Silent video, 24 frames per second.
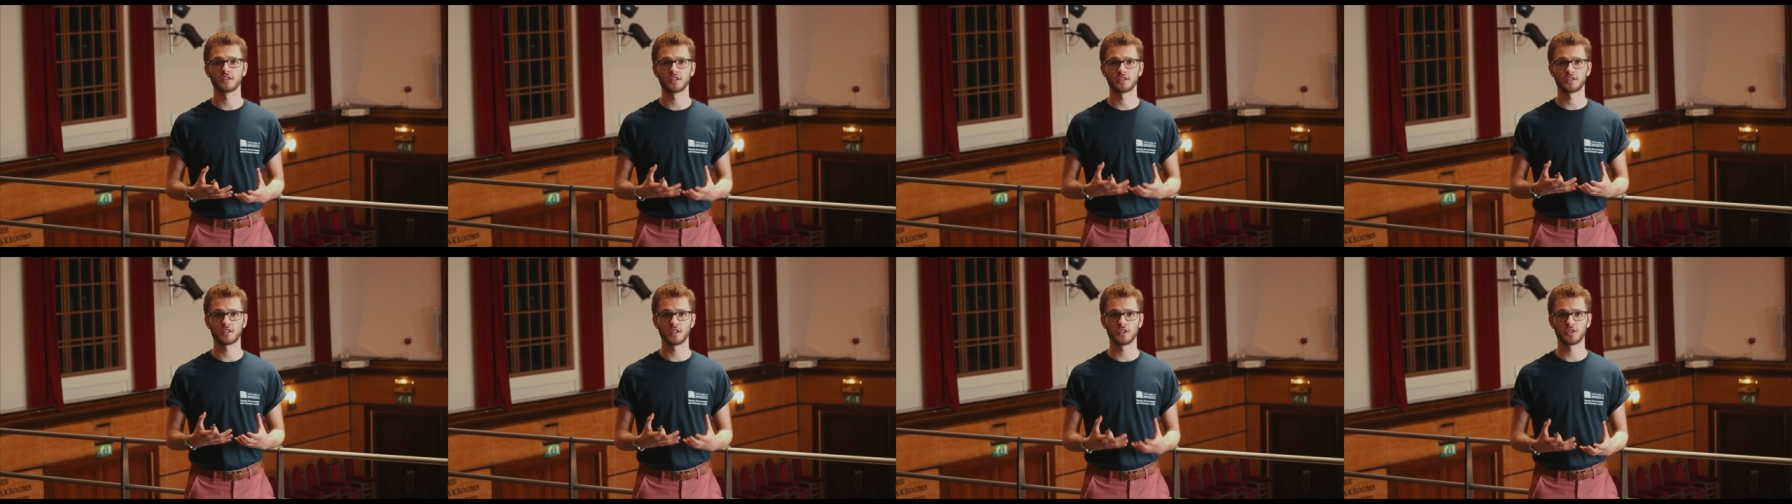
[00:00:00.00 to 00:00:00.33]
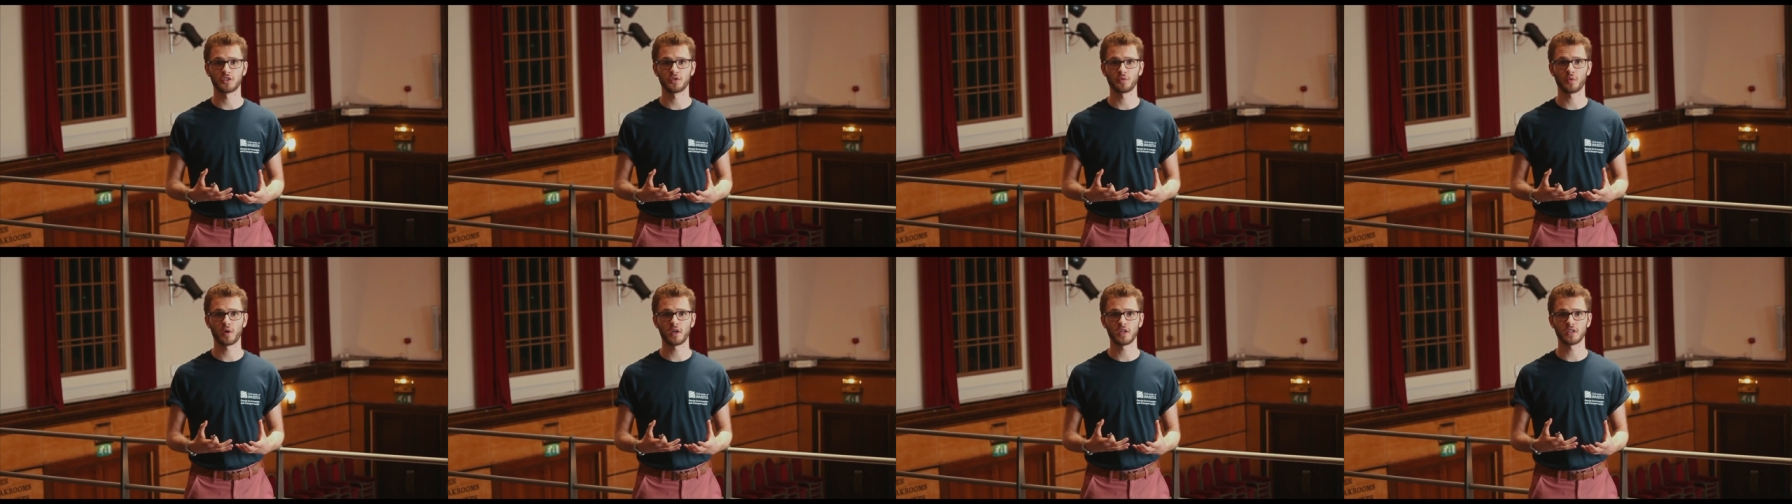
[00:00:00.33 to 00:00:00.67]
a
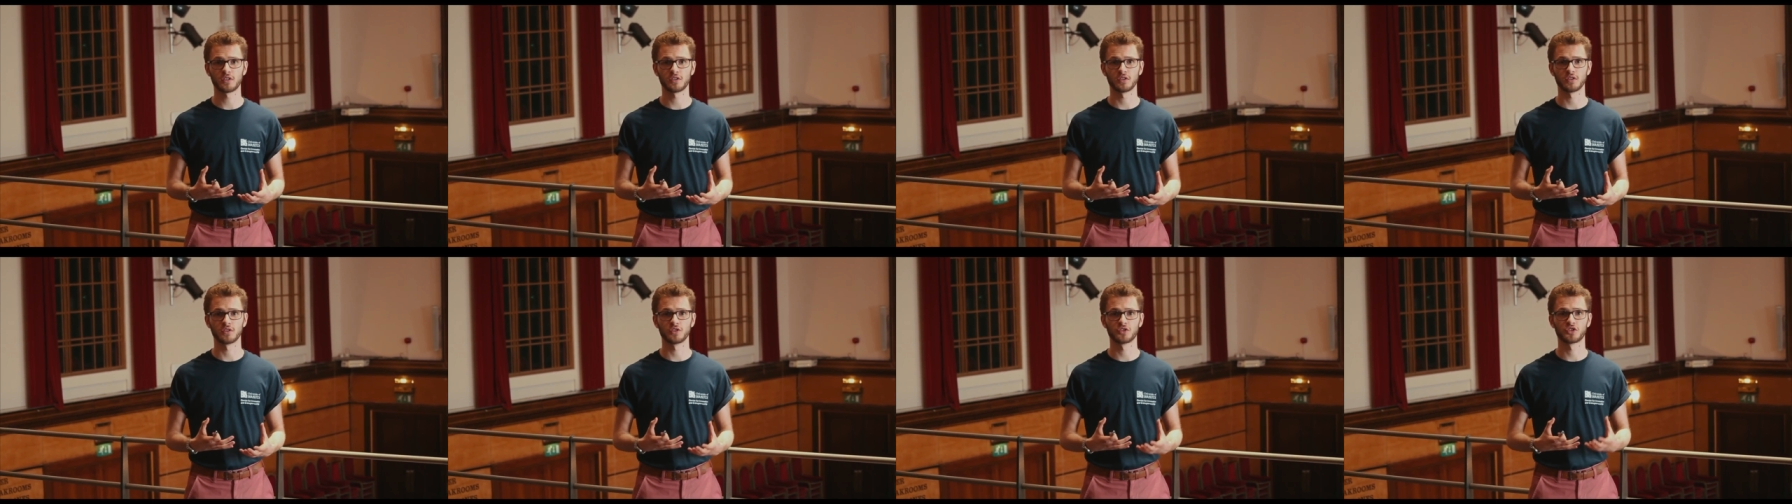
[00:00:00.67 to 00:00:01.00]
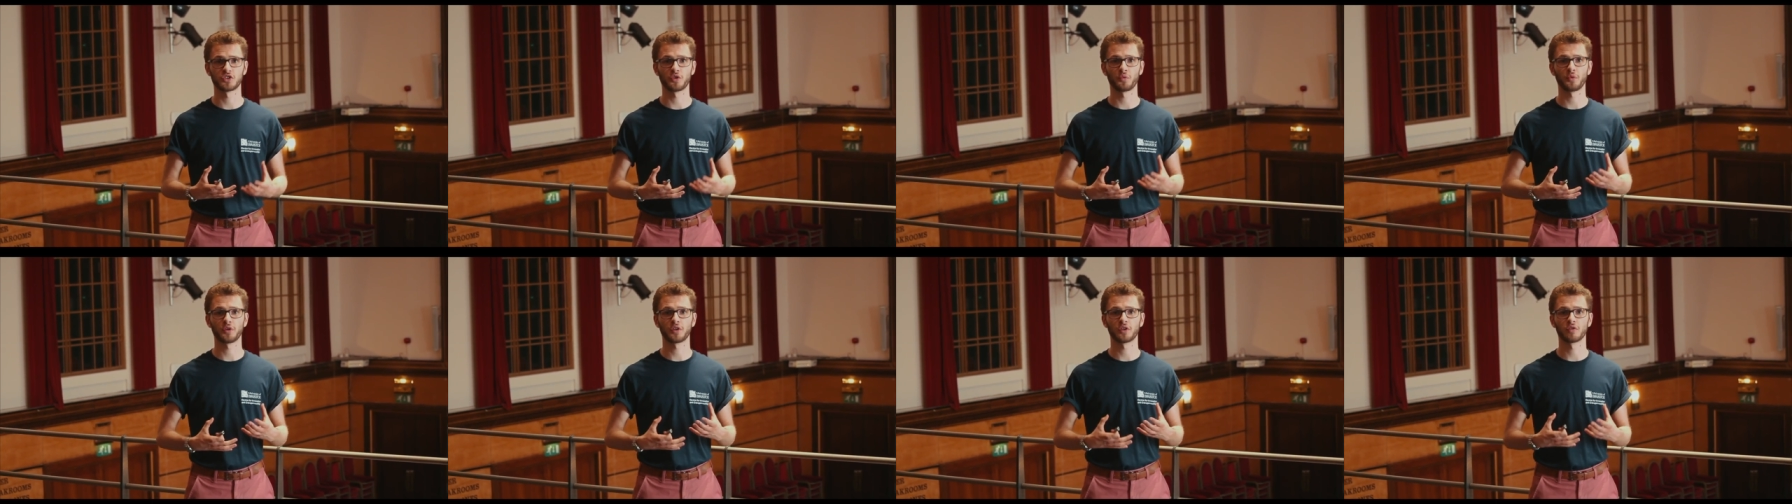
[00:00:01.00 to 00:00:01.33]
situation
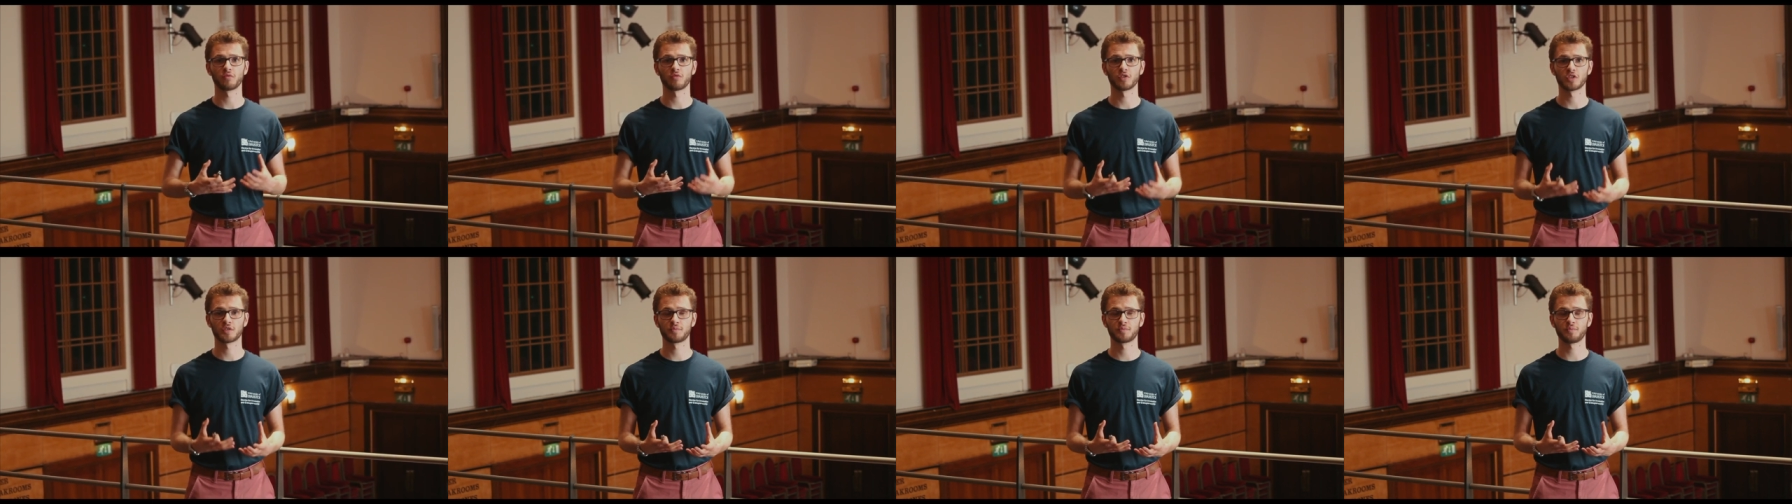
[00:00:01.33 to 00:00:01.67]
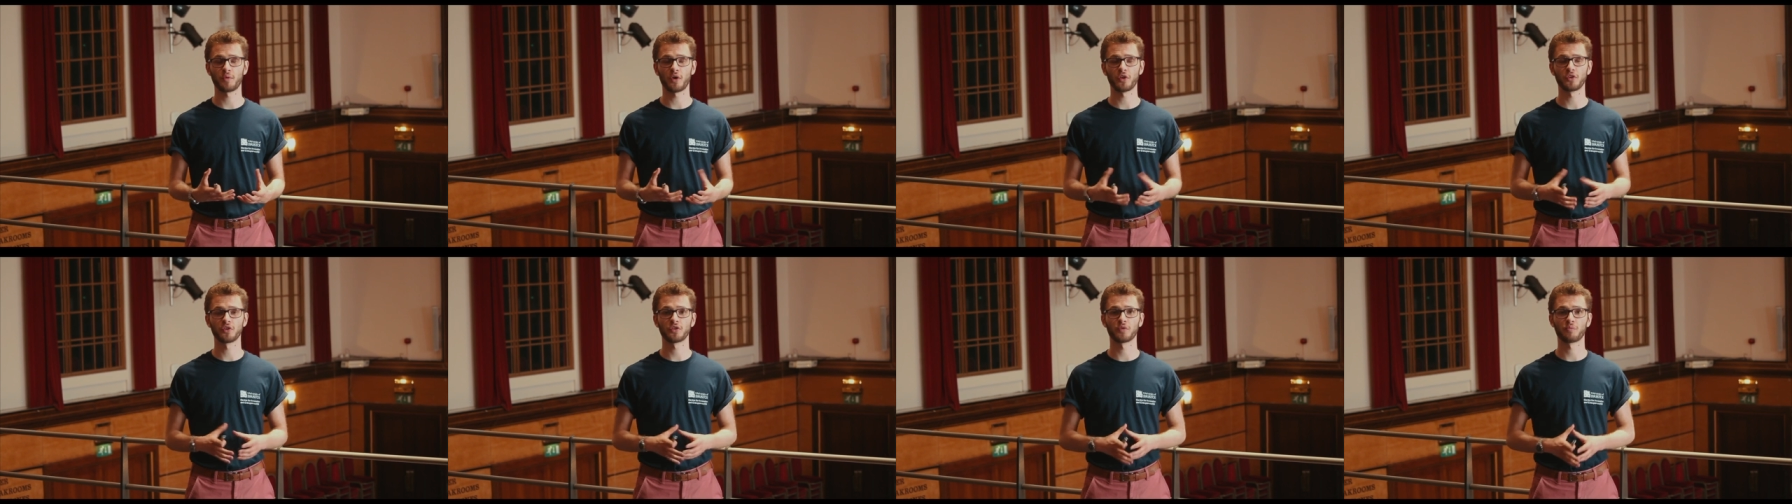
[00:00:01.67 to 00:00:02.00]
so we can
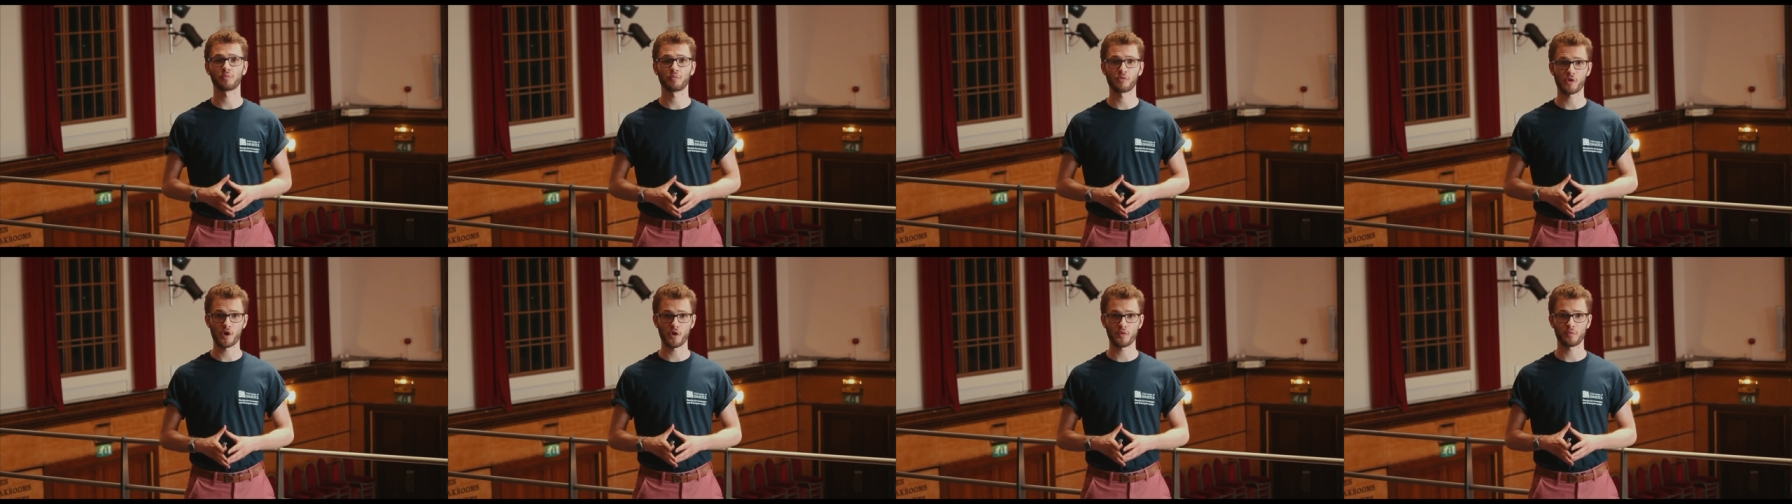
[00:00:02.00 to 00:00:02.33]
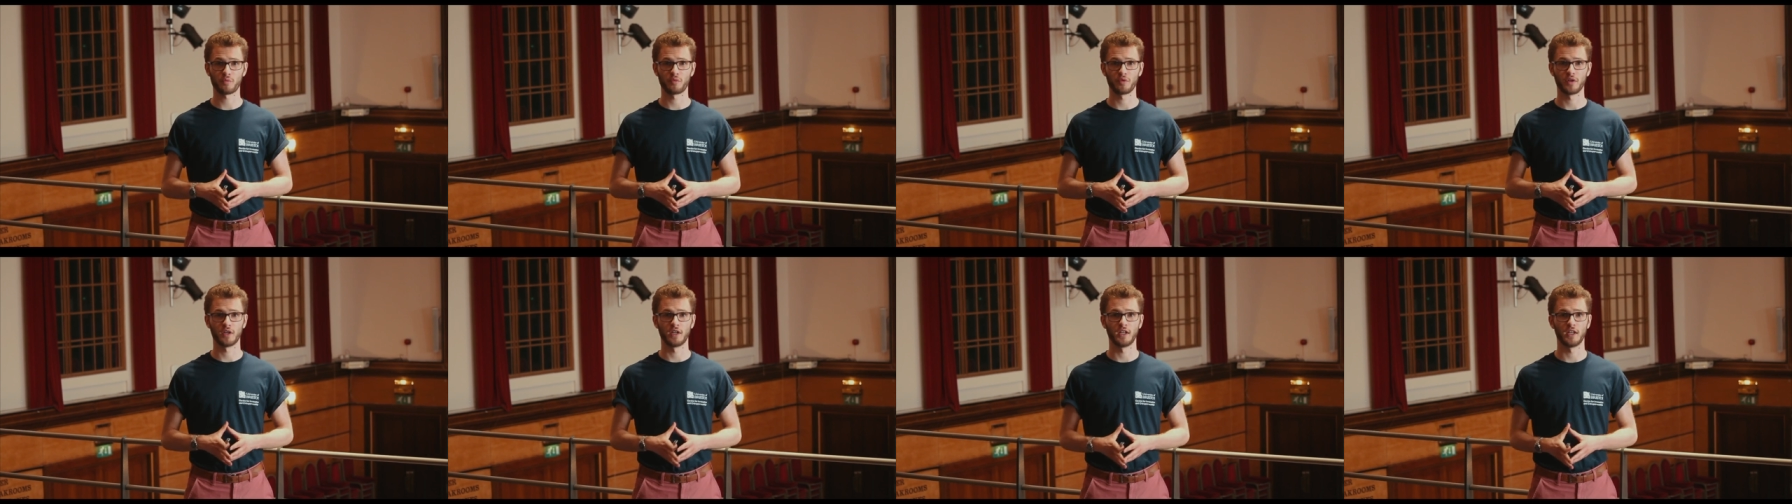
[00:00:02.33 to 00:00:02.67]
respond
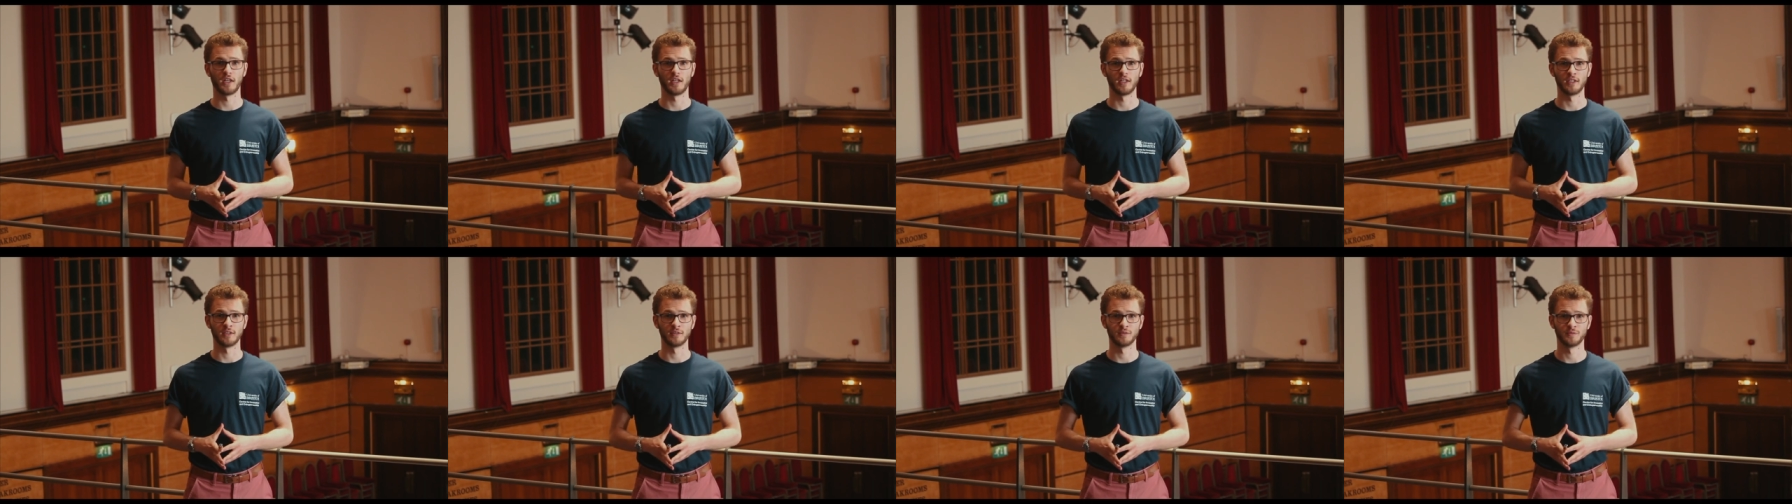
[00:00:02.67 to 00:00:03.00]
appropriately.